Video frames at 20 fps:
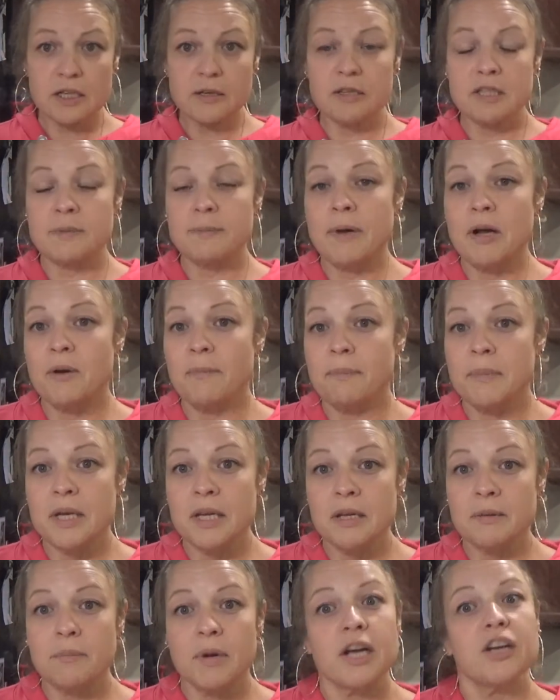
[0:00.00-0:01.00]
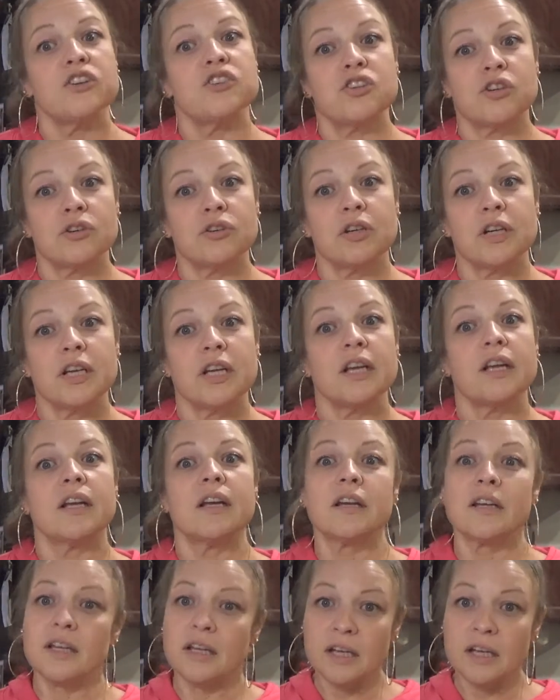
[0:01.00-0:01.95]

it's about me and my journey,